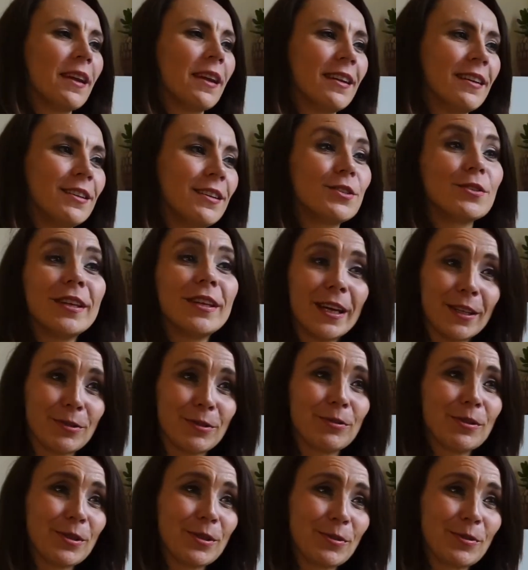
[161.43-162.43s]
So that
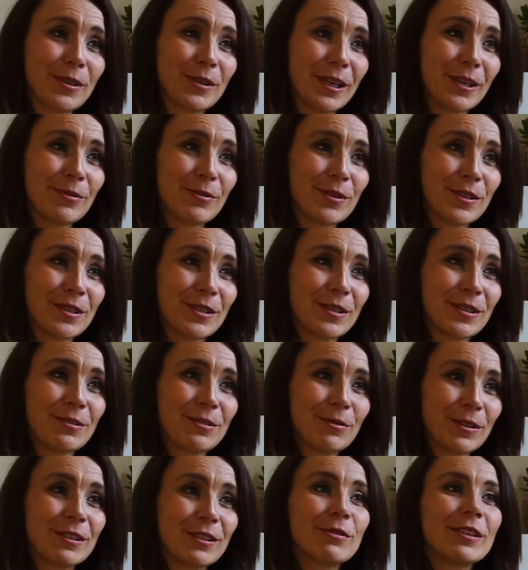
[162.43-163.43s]
was
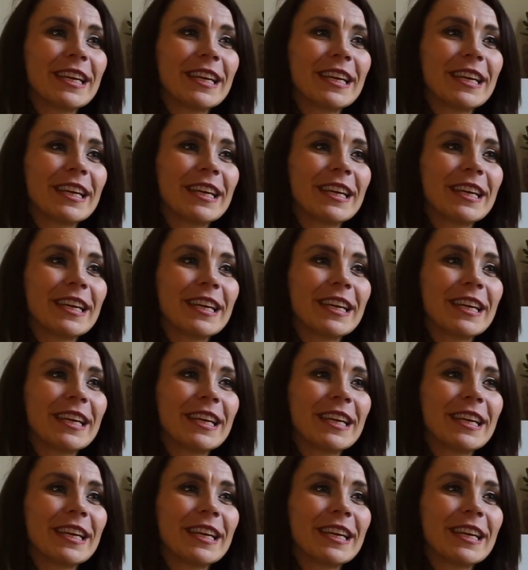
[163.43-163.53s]
what it